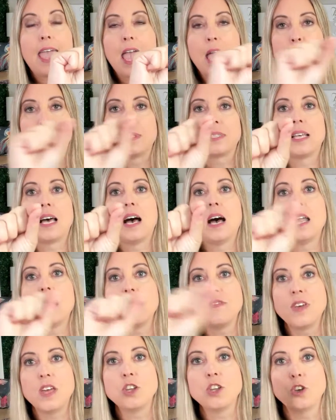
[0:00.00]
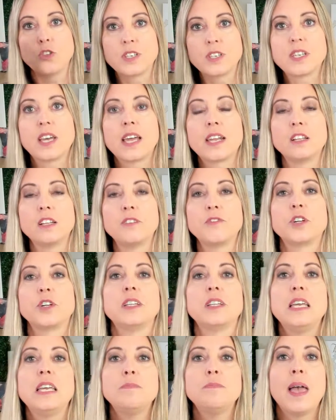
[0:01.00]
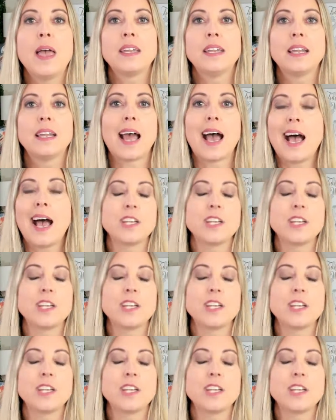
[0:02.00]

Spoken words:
Amazon, and then the title of your lead magnet.